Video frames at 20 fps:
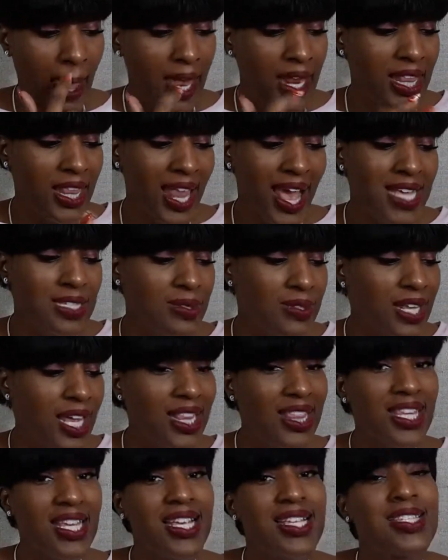And last but
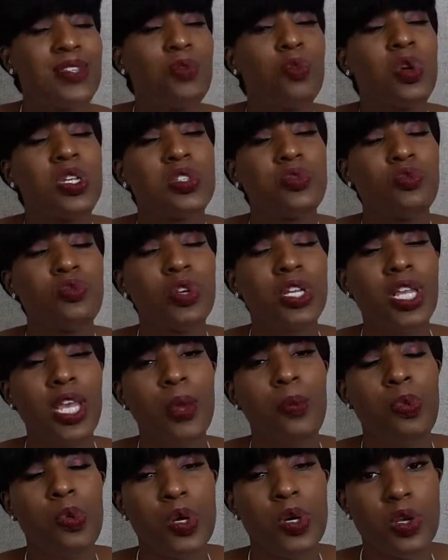not least, what's
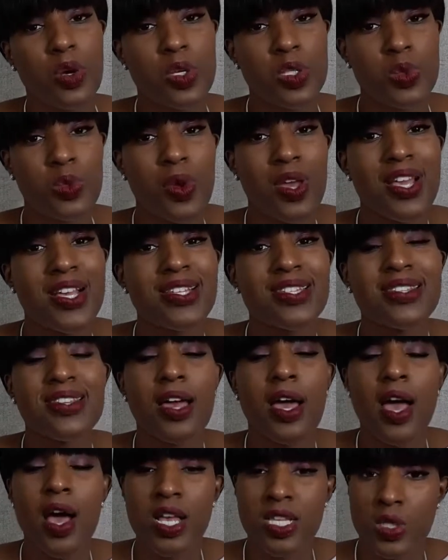really important also is
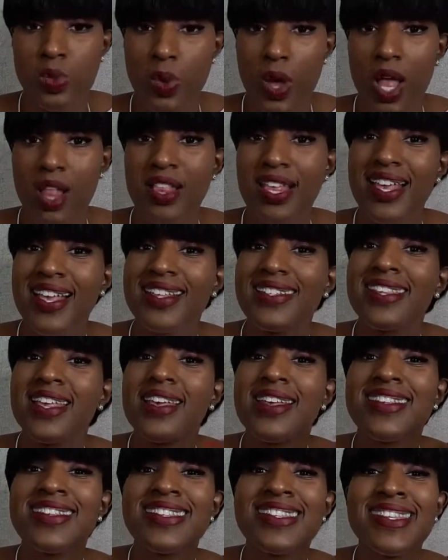as well is
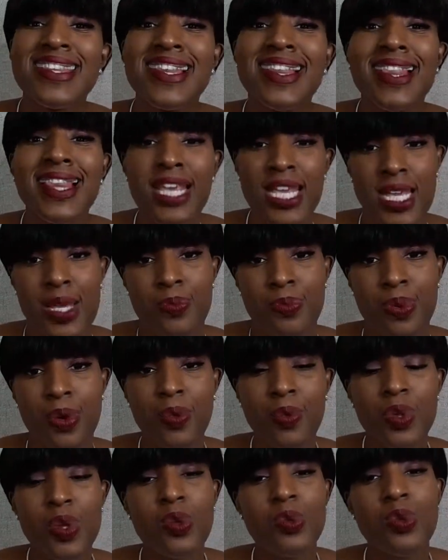sleep.
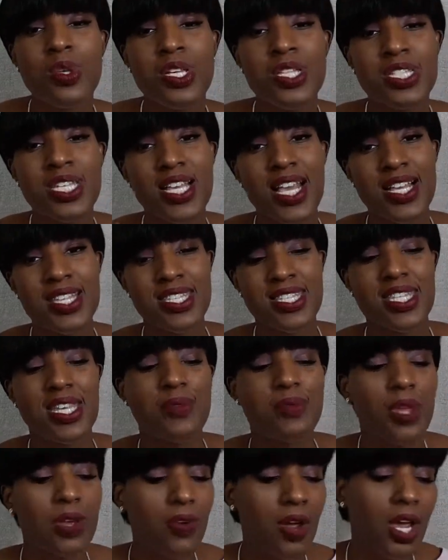You need to get
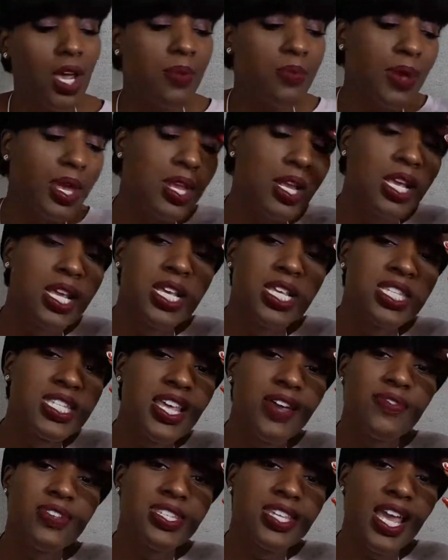sleep. They recommend
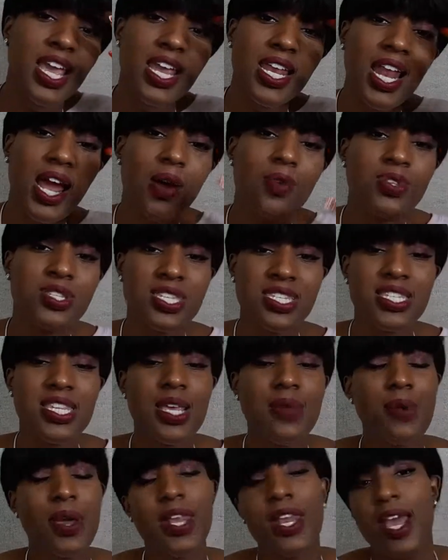seven to eight hours of
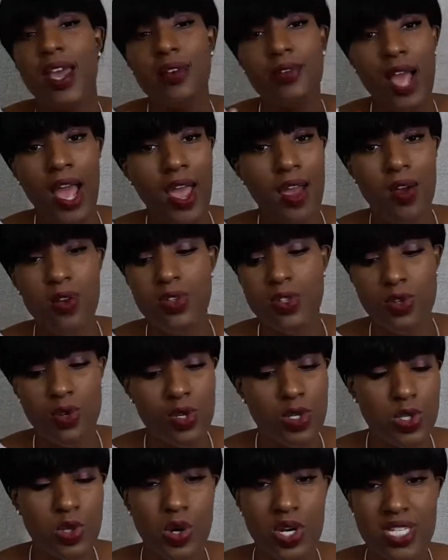sleep, and I, I
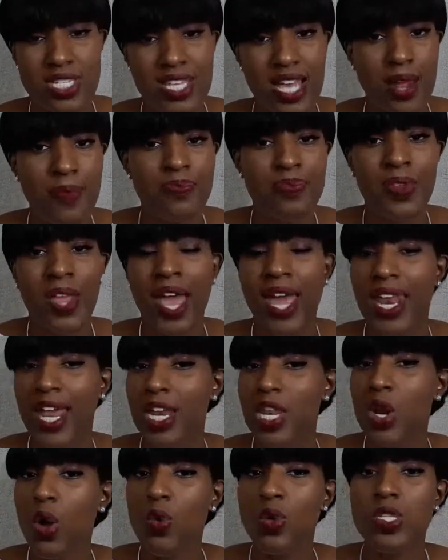also endorse that. And
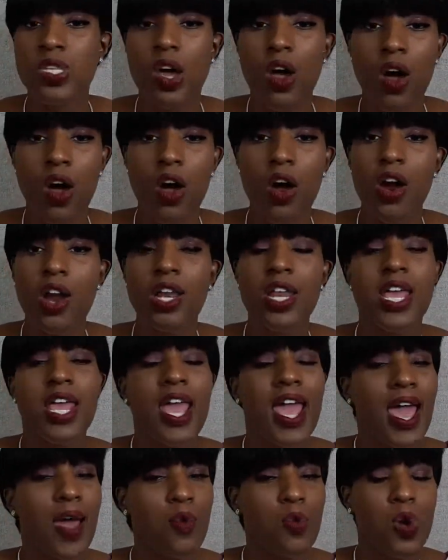I know it's hard,
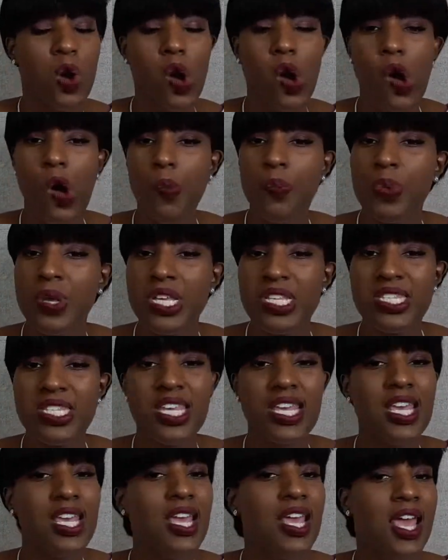and we're all
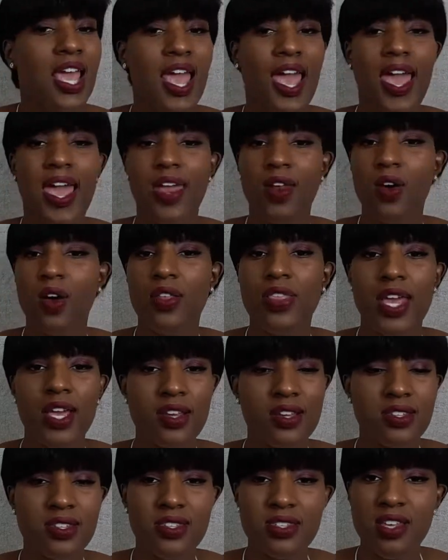busy and all
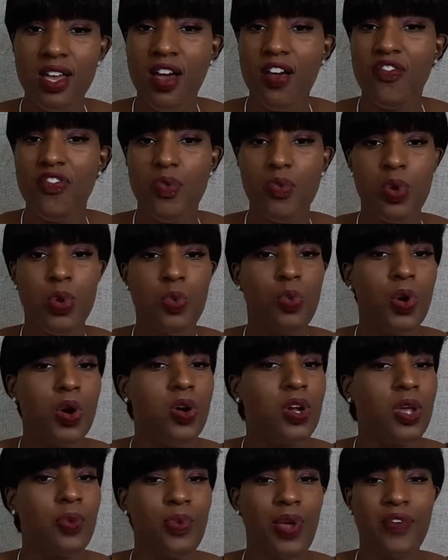that good stuff, and we
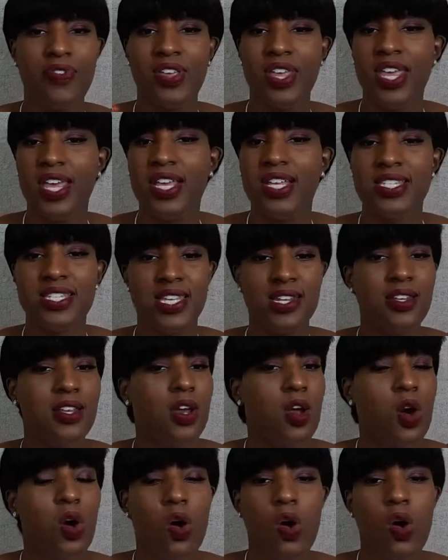work and we have kids and